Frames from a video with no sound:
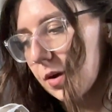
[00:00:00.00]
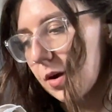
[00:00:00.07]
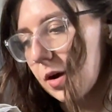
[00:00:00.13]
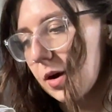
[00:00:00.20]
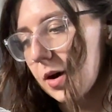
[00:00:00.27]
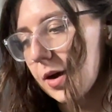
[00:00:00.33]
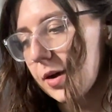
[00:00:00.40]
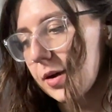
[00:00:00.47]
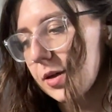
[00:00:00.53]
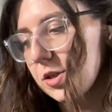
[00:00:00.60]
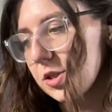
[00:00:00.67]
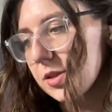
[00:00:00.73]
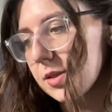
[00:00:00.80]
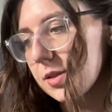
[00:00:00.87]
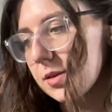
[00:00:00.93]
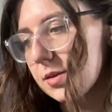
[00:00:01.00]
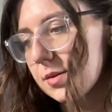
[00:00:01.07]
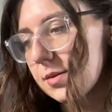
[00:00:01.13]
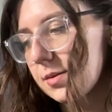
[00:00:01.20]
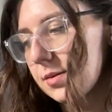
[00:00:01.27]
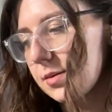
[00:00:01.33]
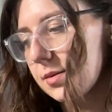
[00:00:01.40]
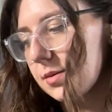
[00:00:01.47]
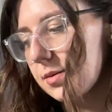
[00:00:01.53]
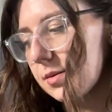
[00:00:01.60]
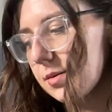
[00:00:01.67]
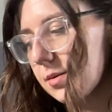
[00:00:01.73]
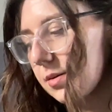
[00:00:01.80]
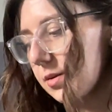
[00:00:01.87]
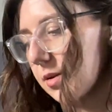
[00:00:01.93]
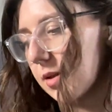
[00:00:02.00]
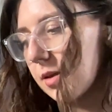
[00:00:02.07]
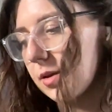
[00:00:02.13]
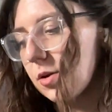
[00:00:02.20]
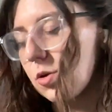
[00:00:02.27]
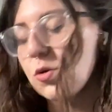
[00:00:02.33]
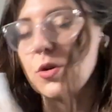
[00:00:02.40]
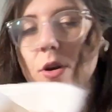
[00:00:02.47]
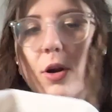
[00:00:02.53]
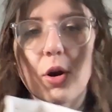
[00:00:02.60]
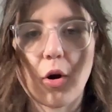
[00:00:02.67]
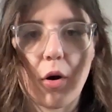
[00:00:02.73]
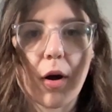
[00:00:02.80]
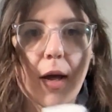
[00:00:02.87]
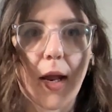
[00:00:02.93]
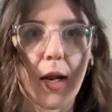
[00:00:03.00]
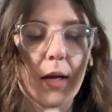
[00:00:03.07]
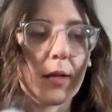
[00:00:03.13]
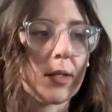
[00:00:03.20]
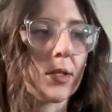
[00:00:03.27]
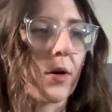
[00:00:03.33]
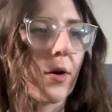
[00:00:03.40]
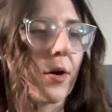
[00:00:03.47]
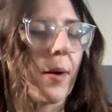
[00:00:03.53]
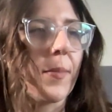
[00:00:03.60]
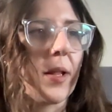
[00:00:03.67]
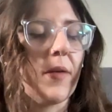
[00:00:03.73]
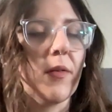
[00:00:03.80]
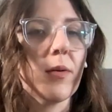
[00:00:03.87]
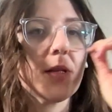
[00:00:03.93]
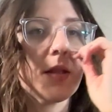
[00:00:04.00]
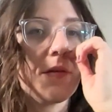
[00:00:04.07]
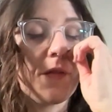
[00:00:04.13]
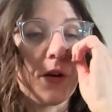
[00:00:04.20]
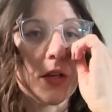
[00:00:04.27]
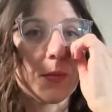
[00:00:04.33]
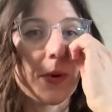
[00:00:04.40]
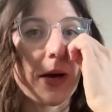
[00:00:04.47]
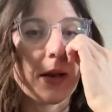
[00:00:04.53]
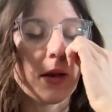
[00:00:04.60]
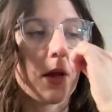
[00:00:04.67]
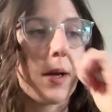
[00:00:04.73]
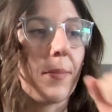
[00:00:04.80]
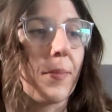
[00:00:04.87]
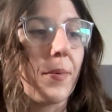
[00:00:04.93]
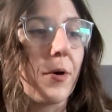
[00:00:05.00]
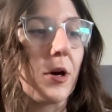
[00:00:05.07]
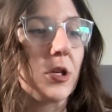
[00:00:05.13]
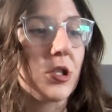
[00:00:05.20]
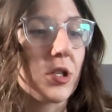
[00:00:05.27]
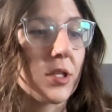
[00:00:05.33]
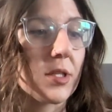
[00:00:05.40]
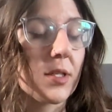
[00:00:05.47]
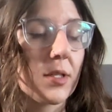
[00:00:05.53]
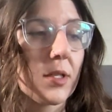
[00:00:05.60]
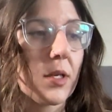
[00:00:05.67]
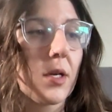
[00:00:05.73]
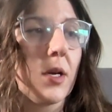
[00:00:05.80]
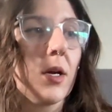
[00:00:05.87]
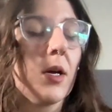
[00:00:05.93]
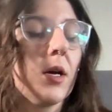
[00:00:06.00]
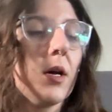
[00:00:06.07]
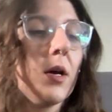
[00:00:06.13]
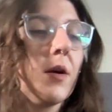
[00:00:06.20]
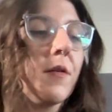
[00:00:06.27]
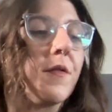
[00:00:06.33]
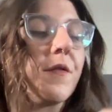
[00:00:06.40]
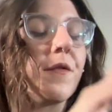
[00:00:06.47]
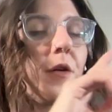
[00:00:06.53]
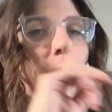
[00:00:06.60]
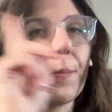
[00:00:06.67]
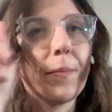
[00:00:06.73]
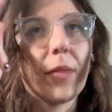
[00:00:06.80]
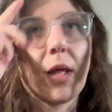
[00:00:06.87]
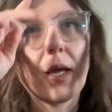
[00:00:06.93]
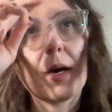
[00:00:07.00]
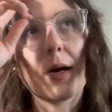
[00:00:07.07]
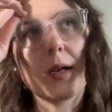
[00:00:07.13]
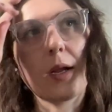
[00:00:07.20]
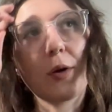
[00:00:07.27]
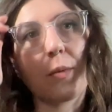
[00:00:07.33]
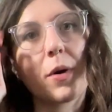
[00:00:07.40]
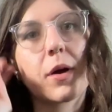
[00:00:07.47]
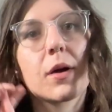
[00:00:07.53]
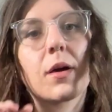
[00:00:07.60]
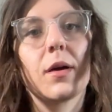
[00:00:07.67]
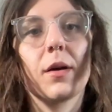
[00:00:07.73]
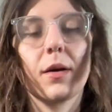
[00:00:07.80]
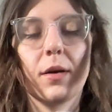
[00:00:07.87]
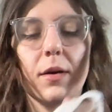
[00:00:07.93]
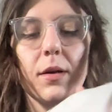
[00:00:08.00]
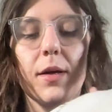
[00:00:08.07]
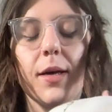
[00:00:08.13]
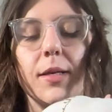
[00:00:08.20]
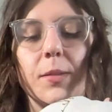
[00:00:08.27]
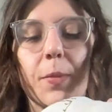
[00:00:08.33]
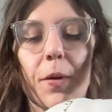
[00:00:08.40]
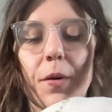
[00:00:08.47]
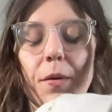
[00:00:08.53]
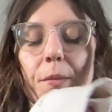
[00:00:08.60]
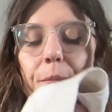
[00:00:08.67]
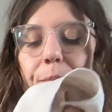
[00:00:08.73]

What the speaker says: I just couldn't not get it. So I believe it was the first pattern I purchased from the Needlework Expo.